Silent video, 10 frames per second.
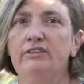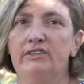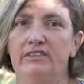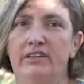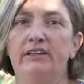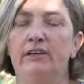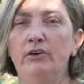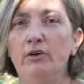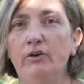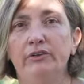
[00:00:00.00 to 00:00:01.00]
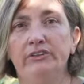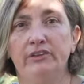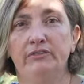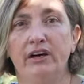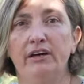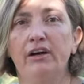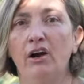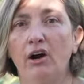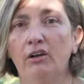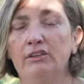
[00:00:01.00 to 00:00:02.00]
Sicilian cultivar
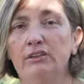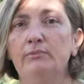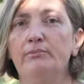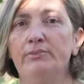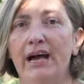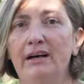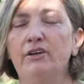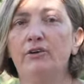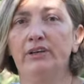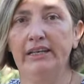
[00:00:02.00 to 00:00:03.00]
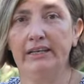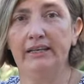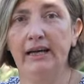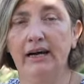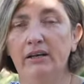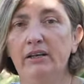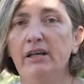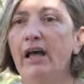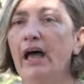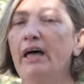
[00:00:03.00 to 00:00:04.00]
called Biancolilla.
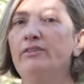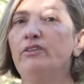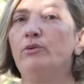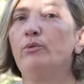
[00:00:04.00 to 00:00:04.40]
And